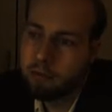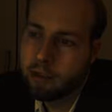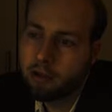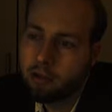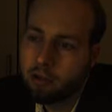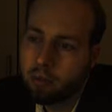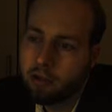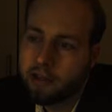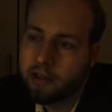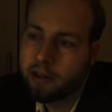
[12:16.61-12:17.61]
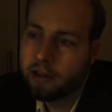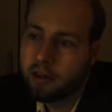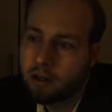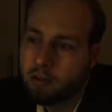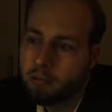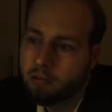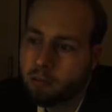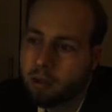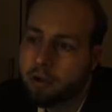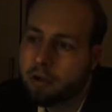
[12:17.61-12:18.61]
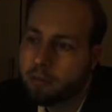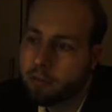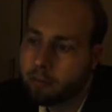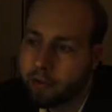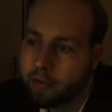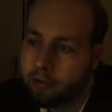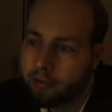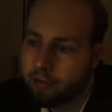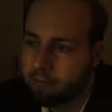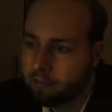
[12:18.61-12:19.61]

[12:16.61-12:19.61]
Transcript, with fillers: and all were killed before Earth was reached.